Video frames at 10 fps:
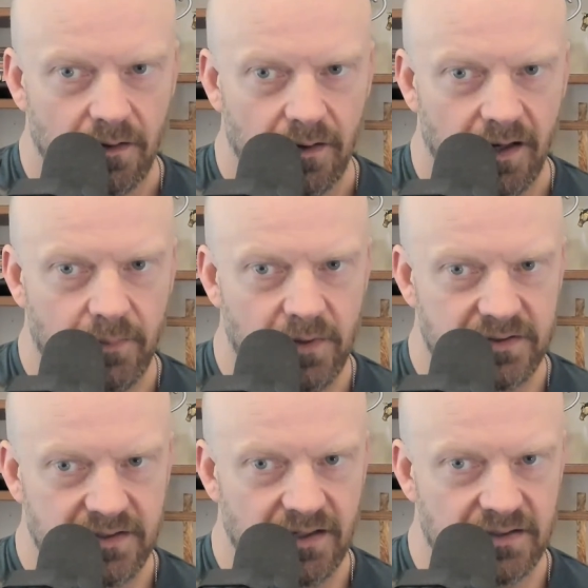Amma
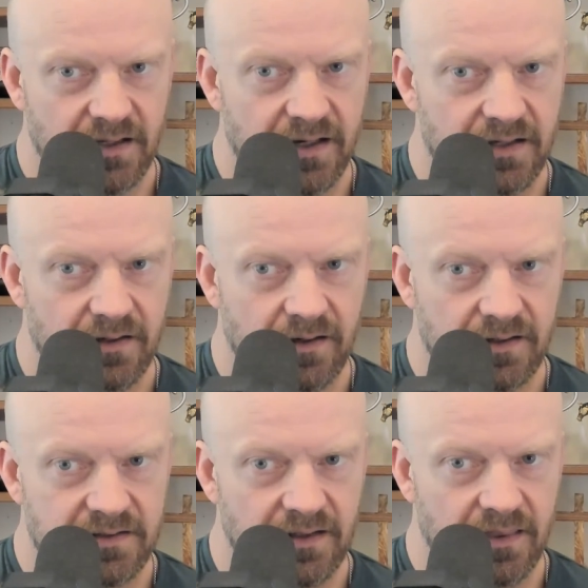says, hi, doc.
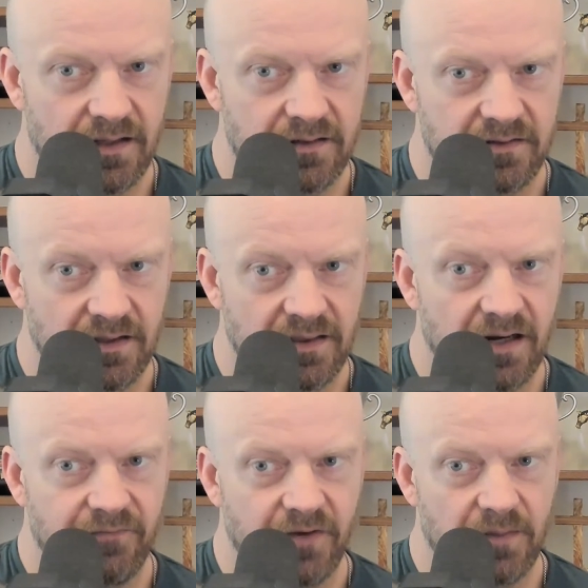
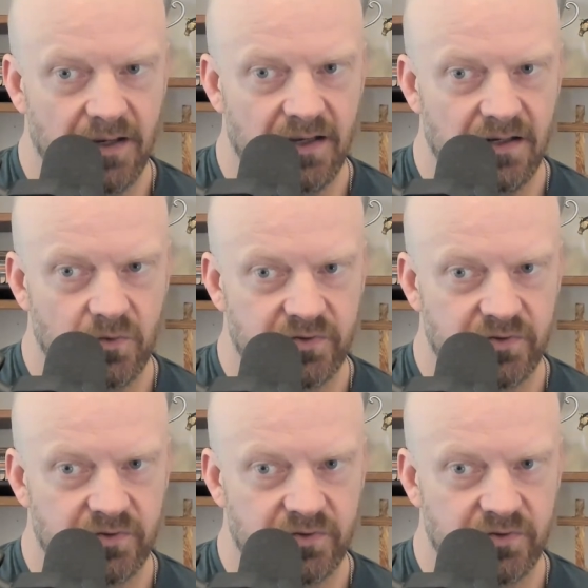Synthetic vitamin A equals